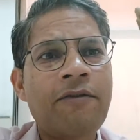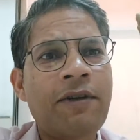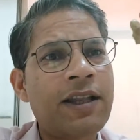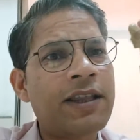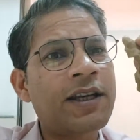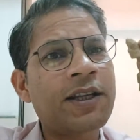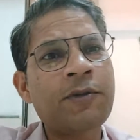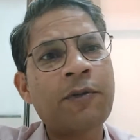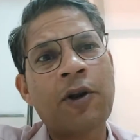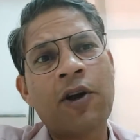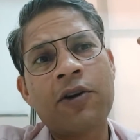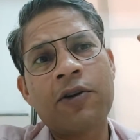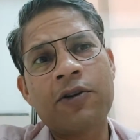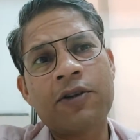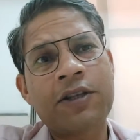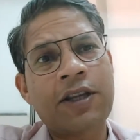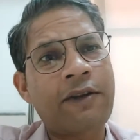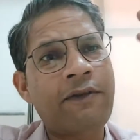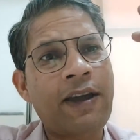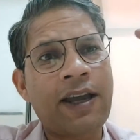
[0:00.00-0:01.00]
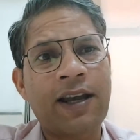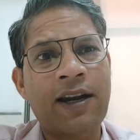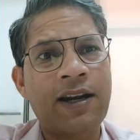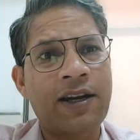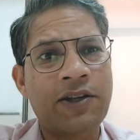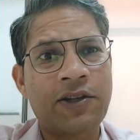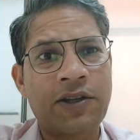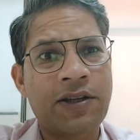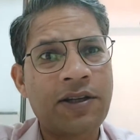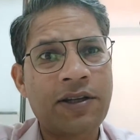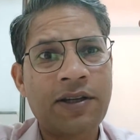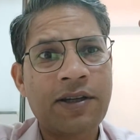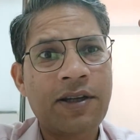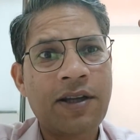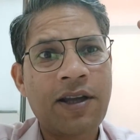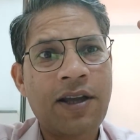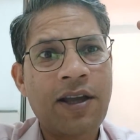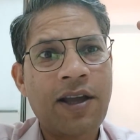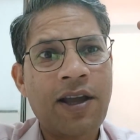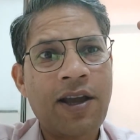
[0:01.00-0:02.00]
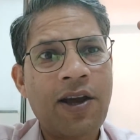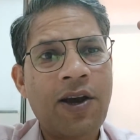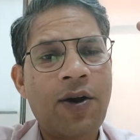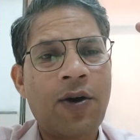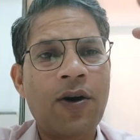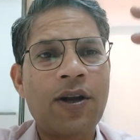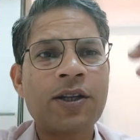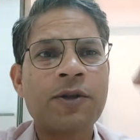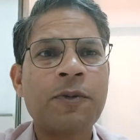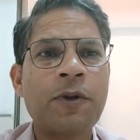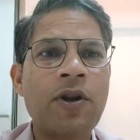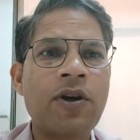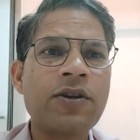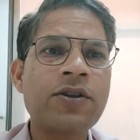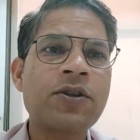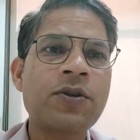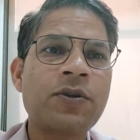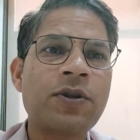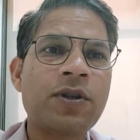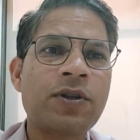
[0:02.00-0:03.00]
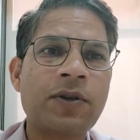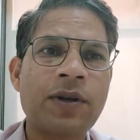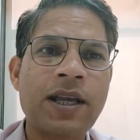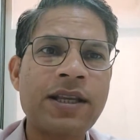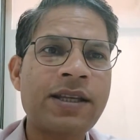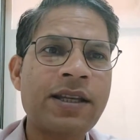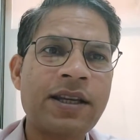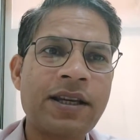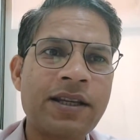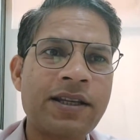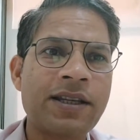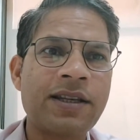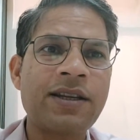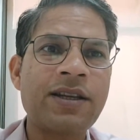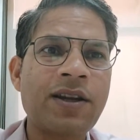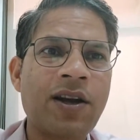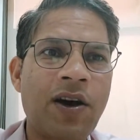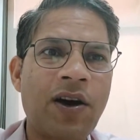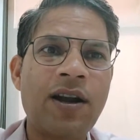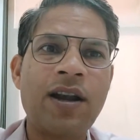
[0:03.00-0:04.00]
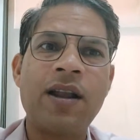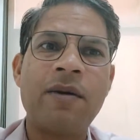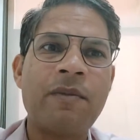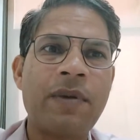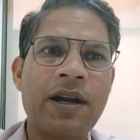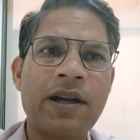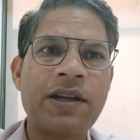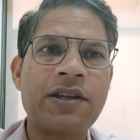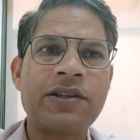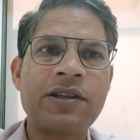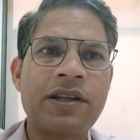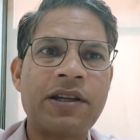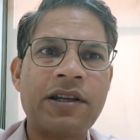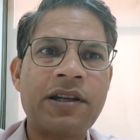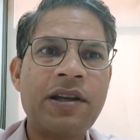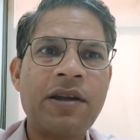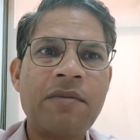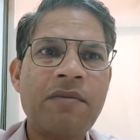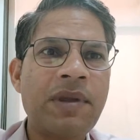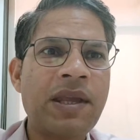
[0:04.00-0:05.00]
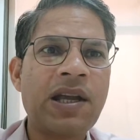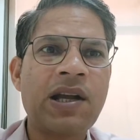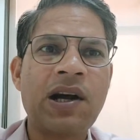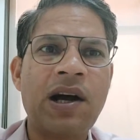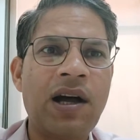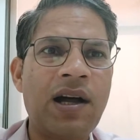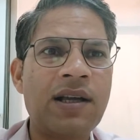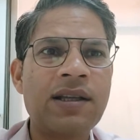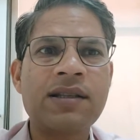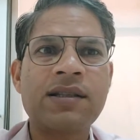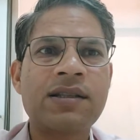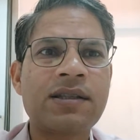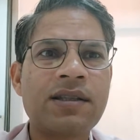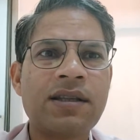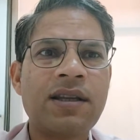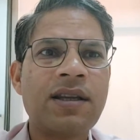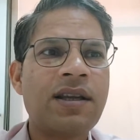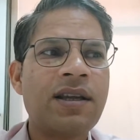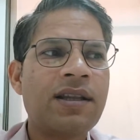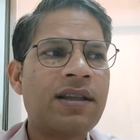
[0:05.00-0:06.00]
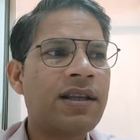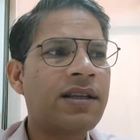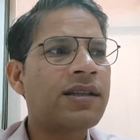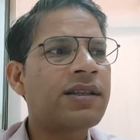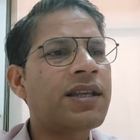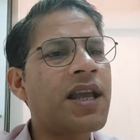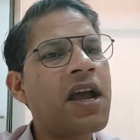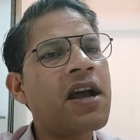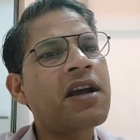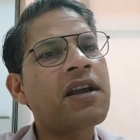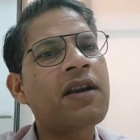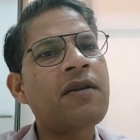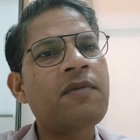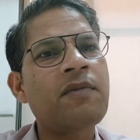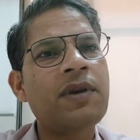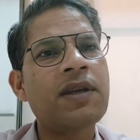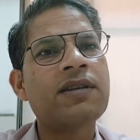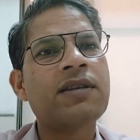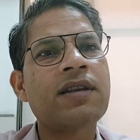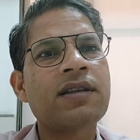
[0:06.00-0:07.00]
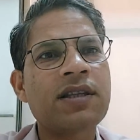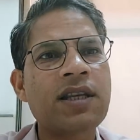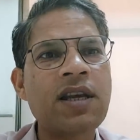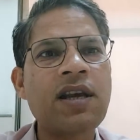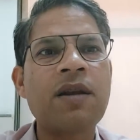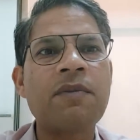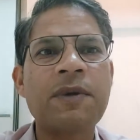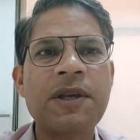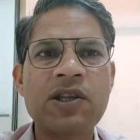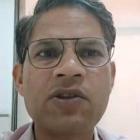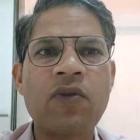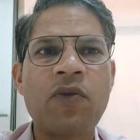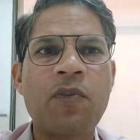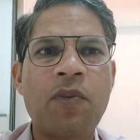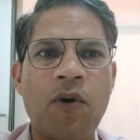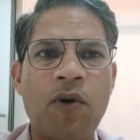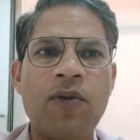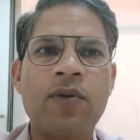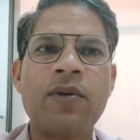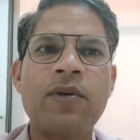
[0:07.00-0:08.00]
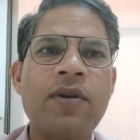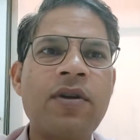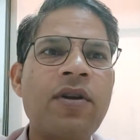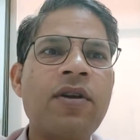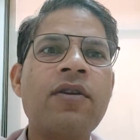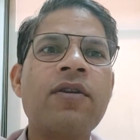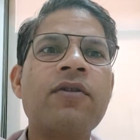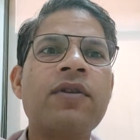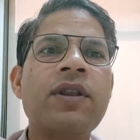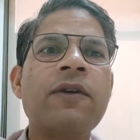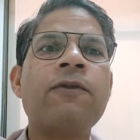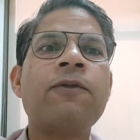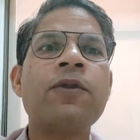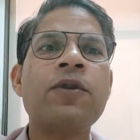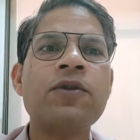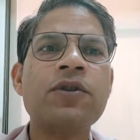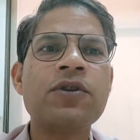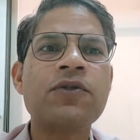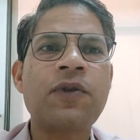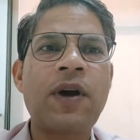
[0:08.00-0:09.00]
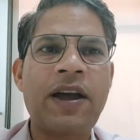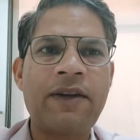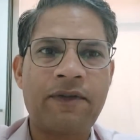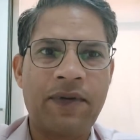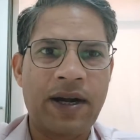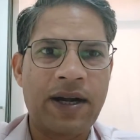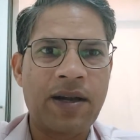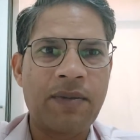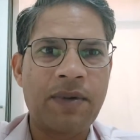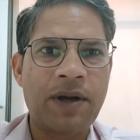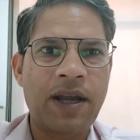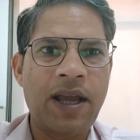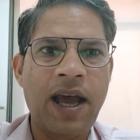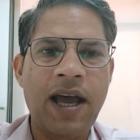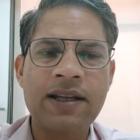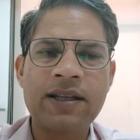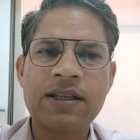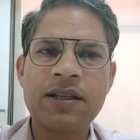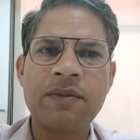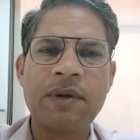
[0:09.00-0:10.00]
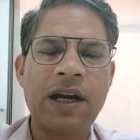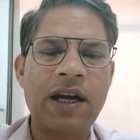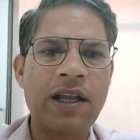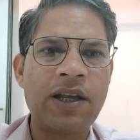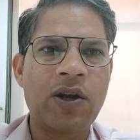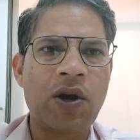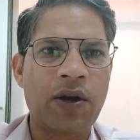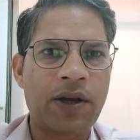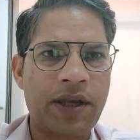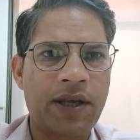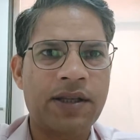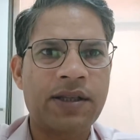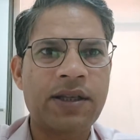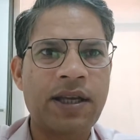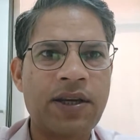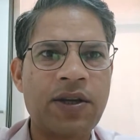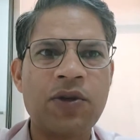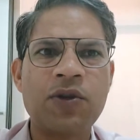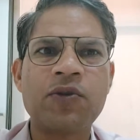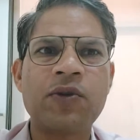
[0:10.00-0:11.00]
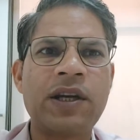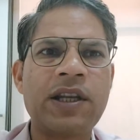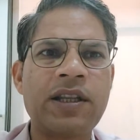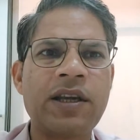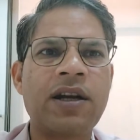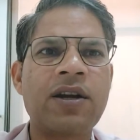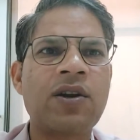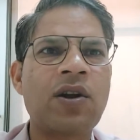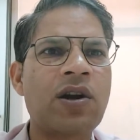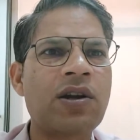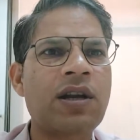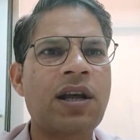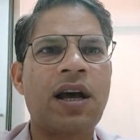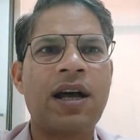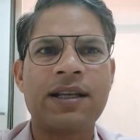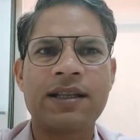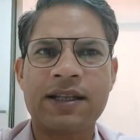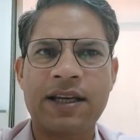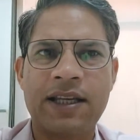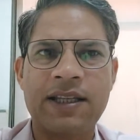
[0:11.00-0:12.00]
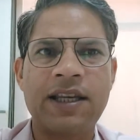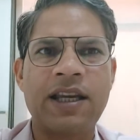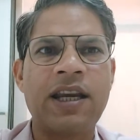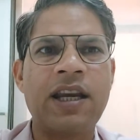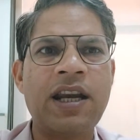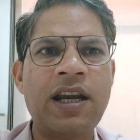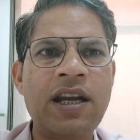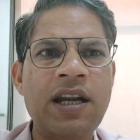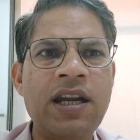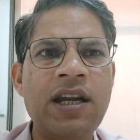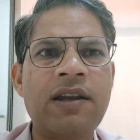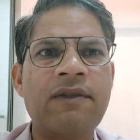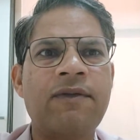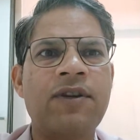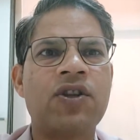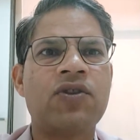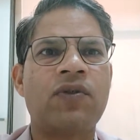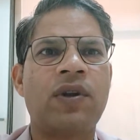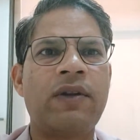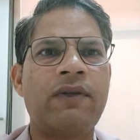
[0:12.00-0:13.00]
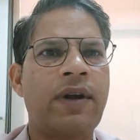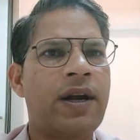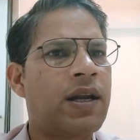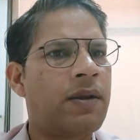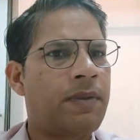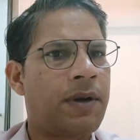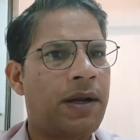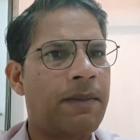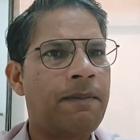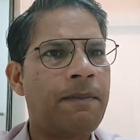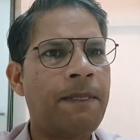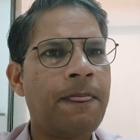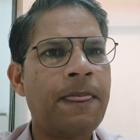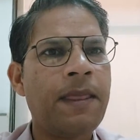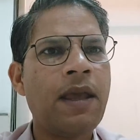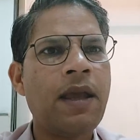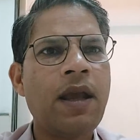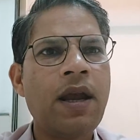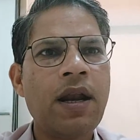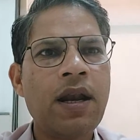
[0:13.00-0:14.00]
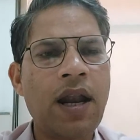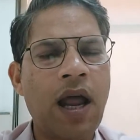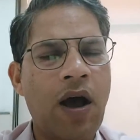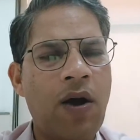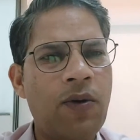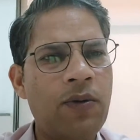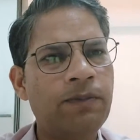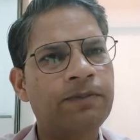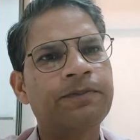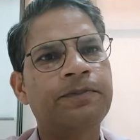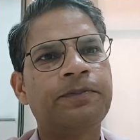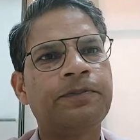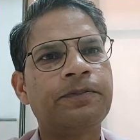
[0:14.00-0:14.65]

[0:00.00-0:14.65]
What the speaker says: whether it belongs to the cervical region or it belongs to the thoracic region or lumbar region, because the sacrum is a single piece of bone with a fused 5 vertebrae, and similarly coccyx, and usually they are not asked as the individual vertebrae. Now,